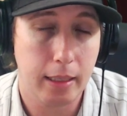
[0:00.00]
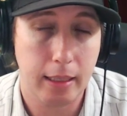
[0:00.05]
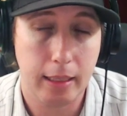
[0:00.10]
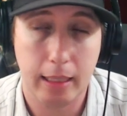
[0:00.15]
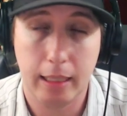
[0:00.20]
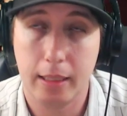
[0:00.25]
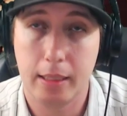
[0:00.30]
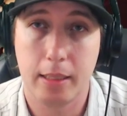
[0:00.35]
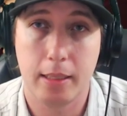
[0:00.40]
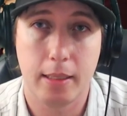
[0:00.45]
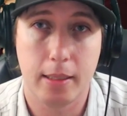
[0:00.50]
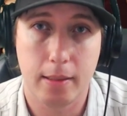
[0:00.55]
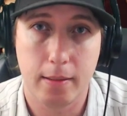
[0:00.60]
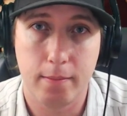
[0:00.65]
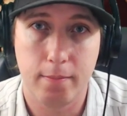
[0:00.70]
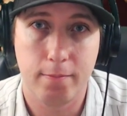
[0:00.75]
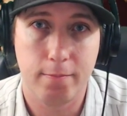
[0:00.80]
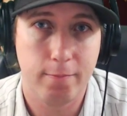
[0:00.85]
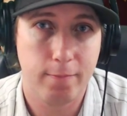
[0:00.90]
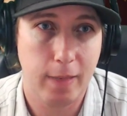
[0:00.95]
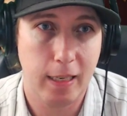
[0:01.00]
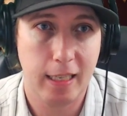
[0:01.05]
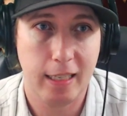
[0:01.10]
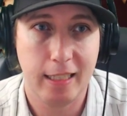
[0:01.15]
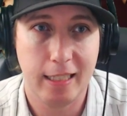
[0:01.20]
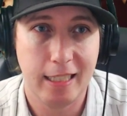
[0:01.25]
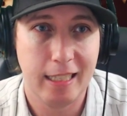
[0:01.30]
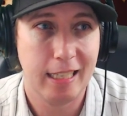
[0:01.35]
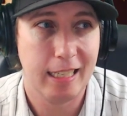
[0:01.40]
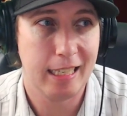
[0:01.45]
it's
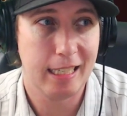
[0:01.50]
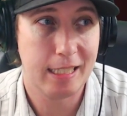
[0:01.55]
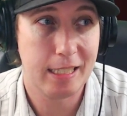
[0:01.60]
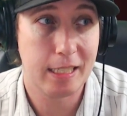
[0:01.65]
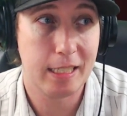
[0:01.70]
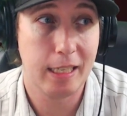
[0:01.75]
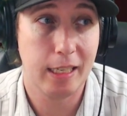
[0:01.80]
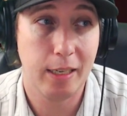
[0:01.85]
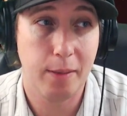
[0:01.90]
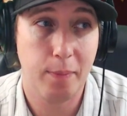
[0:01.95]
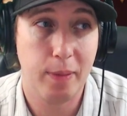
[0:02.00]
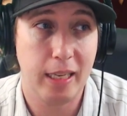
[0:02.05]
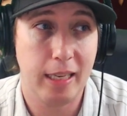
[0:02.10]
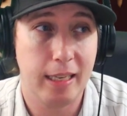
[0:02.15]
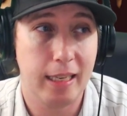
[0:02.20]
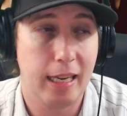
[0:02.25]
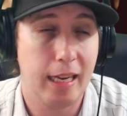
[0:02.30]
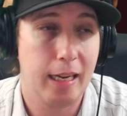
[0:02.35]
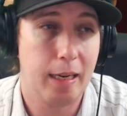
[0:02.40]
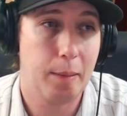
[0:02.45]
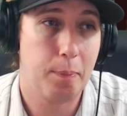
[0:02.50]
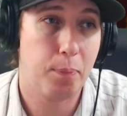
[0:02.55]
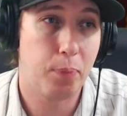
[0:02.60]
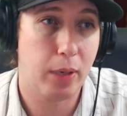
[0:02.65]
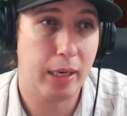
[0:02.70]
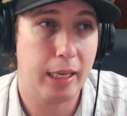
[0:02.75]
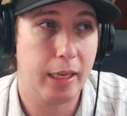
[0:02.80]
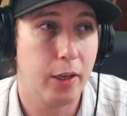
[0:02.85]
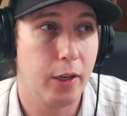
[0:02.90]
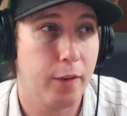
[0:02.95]
gonna be a
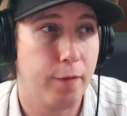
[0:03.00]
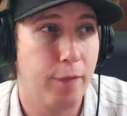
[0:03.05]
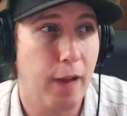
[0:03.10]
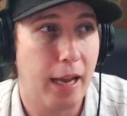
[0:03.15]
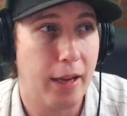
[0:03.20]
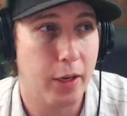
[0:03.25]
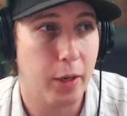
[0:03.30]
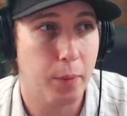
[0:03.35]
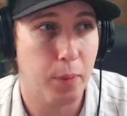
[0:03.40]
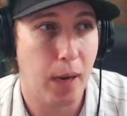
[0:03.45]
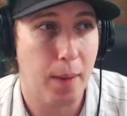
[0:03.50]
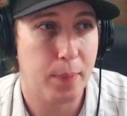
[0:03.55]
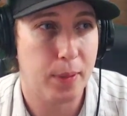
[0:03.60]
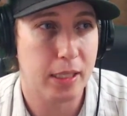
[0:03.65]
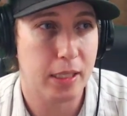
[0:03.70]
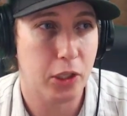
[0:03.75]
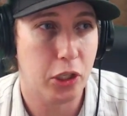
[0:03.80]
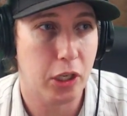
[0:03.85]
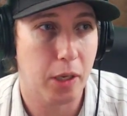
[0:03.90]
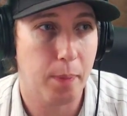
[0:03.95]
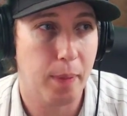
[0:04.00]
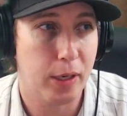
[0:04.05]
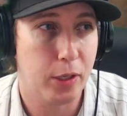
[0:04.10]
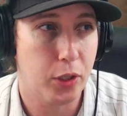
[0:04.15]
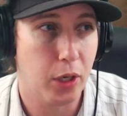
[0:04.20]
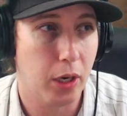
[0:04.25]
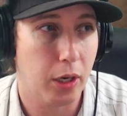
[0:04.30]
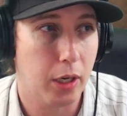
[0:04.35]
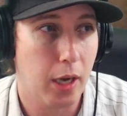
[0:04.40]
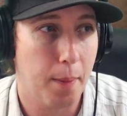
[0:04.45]
pretty good value proposition compared
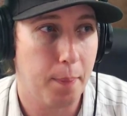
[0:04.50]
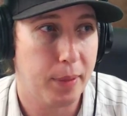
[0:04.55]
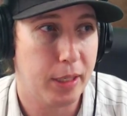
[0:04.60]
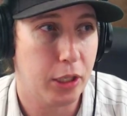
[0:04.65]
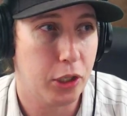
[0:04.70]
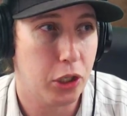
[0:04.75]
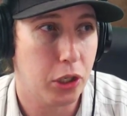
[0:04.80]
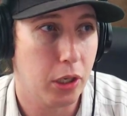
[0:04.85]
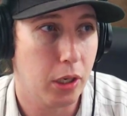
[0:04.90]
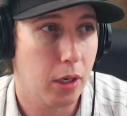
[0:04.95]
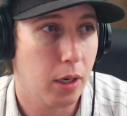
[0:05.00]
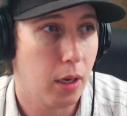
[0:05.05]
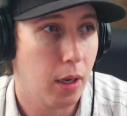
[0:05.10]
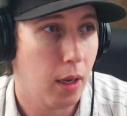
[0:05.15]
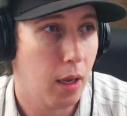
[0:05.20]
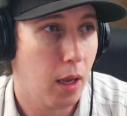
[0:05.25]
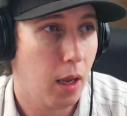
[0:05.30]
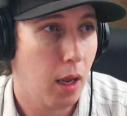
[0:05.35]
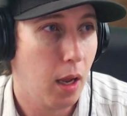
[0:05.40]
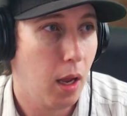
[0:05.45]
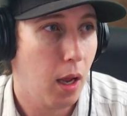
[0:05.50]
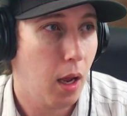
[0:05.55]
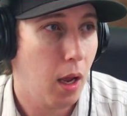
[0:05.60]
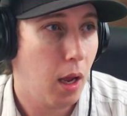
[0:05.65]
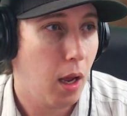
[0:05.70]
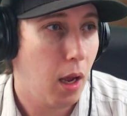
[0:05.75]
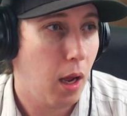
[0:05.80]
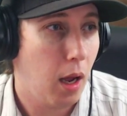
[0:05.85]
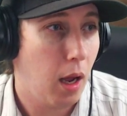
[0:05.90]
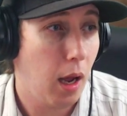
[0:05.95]
to our competition.
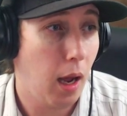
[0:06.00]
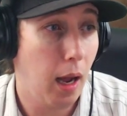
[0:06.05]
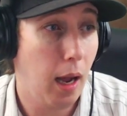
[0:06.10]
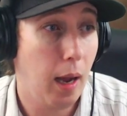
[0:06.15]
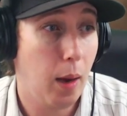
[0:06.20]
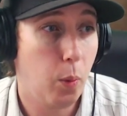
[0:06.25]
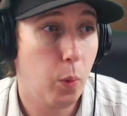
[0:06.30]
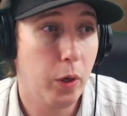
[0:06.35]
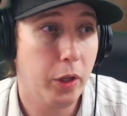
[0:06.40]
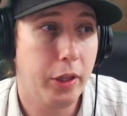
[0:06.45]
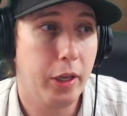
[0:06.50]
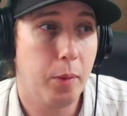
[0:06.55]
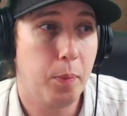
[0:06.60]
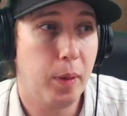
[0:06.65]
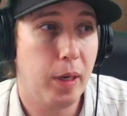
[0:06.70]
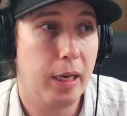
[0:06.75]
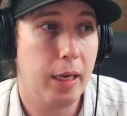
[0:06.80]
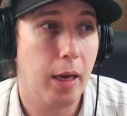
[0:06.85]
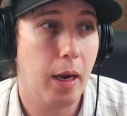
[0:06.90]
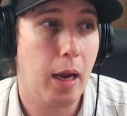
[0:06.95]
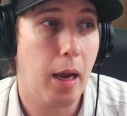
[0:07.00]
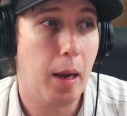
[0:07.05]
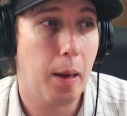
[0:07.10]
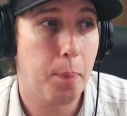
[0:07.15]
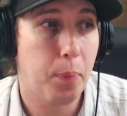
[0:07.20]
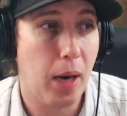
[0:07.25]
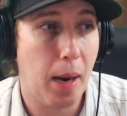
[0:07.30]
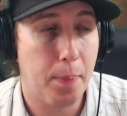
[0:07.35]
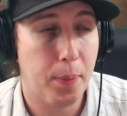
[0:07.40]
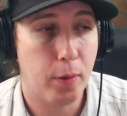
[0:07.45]
Will there be a
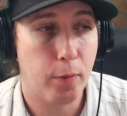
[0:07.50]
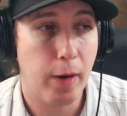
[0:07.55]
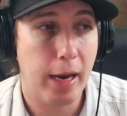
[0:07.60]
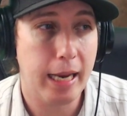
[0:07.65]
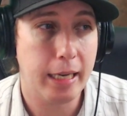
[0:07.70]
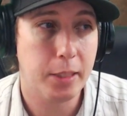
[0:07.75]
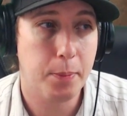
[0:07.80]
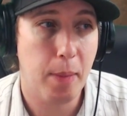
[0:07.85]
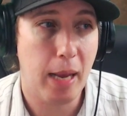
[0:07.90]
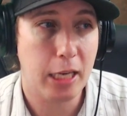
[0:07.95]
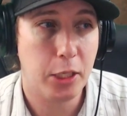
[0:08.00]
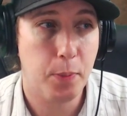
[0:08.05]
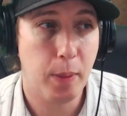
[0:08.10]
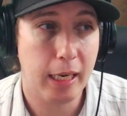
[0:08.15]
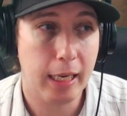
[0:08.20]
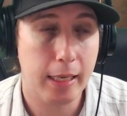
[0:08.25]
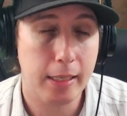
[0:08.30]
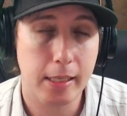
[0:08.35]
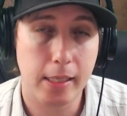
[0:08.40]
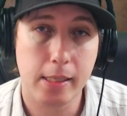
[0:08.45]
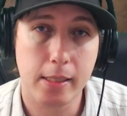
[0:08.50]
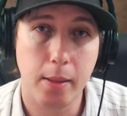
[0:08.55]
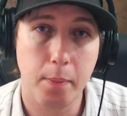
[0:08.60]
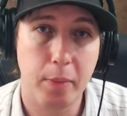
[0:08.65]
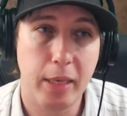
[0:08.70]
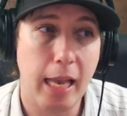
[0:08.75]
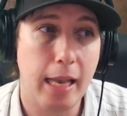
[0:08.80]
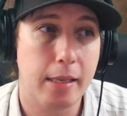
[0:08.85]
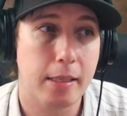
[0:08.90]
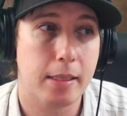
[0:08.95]
proper ranked matchmaking system?
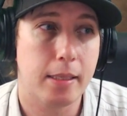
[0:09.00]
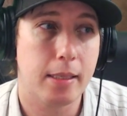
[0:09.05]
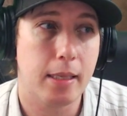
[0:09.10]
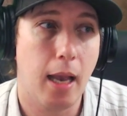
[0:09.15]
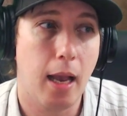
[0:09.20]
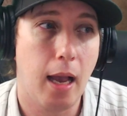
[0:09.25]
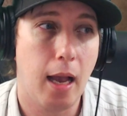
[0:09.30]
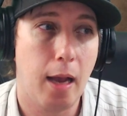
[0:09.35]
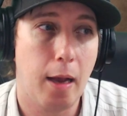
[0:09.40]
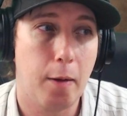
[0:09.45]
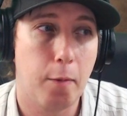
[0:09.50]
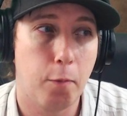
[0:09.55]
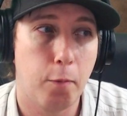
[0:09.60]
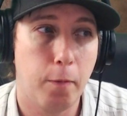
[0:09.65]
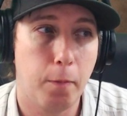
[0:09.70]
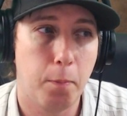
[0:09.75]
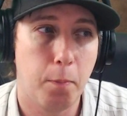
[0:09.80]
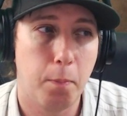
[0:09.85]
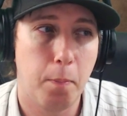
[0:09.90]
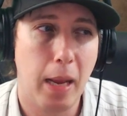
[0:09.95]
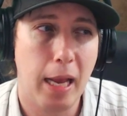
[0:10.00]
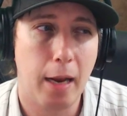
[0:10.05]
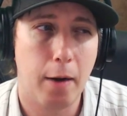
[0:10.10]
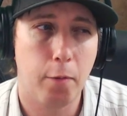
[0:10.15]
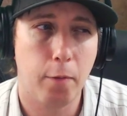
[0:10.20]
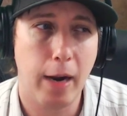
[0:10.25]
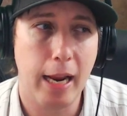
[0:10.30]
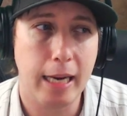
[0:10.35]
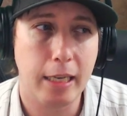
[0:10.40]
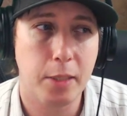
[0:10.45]
Yes.
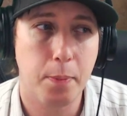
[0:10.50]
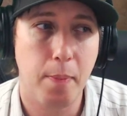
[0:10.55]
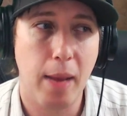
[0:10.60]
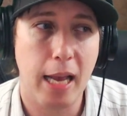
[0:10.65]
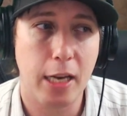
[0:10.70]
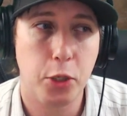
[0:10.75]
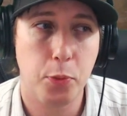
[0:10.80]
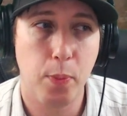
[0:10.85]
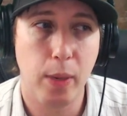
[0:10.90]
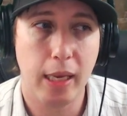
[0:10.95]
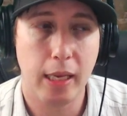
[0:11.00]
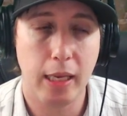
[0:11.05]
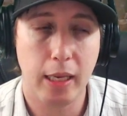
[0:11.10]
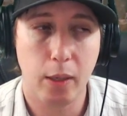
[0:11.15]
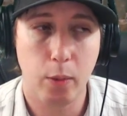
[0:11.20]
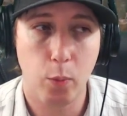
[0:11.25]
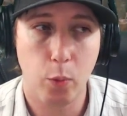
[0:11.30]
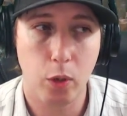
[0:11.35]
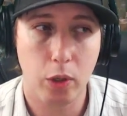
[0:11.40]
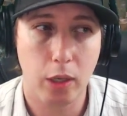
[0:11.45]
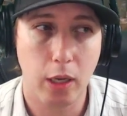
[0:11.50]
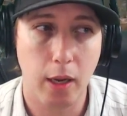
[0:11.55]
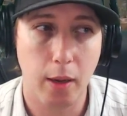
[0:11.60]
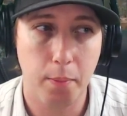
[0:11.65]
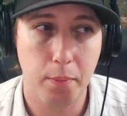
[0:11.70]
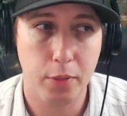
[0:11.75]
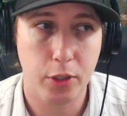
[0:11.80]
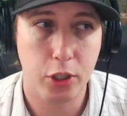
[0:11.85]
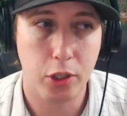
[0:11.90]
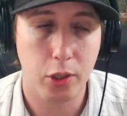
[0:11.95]
Ranked matchmaking will
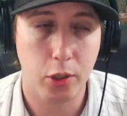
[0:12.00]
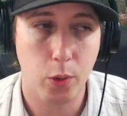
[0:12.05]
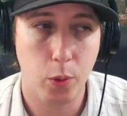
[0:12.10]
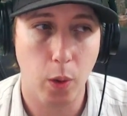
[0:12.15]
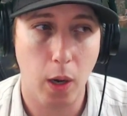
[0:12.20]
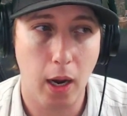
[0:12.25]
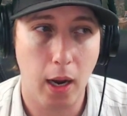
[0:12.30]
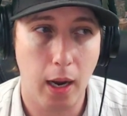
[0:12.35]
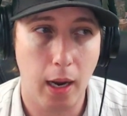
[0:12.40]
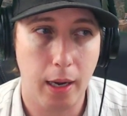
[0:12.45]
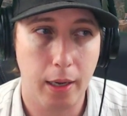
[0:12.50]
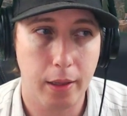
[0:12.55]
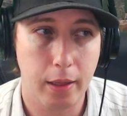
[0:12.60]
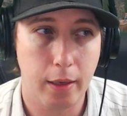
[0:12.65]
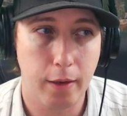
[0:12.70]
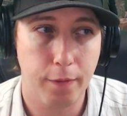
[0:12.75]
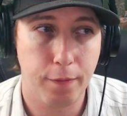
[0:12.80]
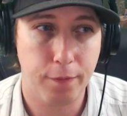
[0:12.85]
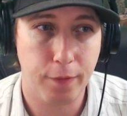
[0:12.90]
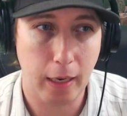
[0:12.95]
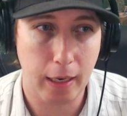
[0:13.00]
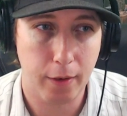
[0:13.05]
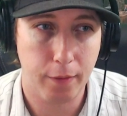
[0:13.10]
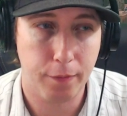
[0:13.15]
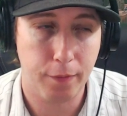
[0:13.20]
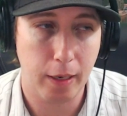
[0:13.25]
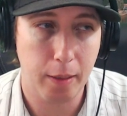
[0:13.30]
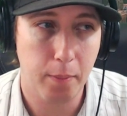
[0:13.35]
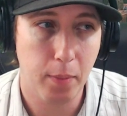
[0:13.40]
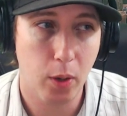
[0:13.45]
come to the
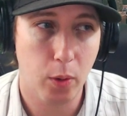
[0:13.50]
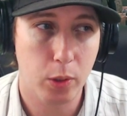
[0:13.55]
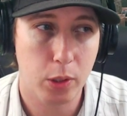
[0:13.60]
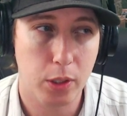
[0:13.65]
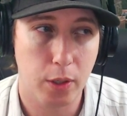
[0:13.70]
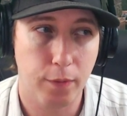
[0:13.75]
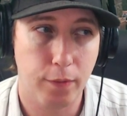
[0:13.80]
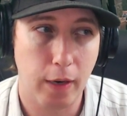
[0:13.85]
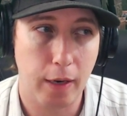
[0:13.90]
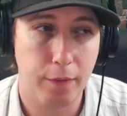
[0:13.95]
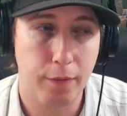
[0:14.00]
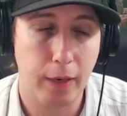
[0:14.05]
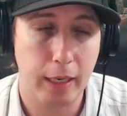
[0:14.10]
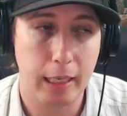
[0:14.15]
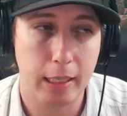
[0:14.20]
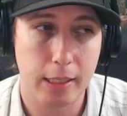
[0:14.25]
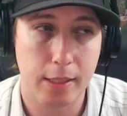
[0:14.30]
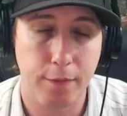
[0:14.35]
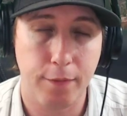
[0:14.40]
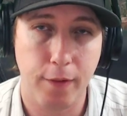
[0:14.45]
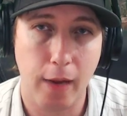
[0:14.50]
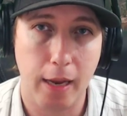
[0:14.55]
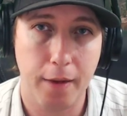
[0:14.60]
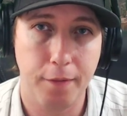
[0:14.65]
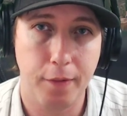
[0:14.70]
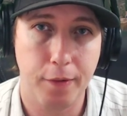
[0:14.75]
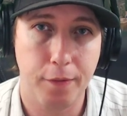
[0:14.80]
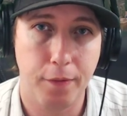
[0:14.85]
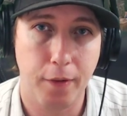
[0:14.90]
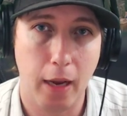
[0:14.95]
firefight mode. So firefight is a
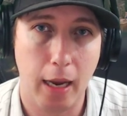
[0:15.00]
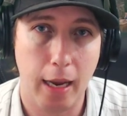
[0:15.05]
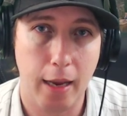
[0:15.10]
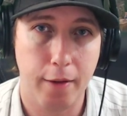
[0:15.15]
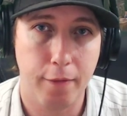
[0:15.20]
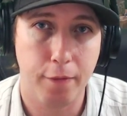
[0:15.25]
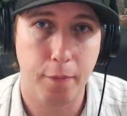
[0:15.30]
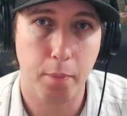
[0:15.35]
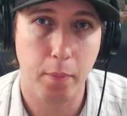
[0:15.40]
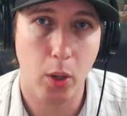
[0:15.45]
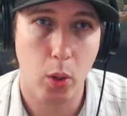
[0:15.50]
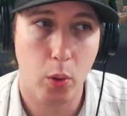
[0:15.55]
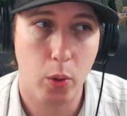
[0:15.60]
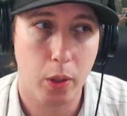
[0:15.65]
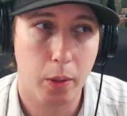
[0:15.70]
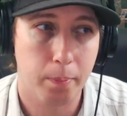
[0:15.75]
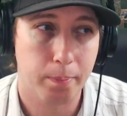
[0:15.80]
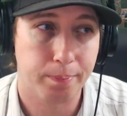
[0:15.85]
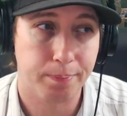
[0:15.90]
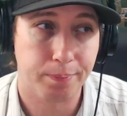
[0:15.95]
5v5 mode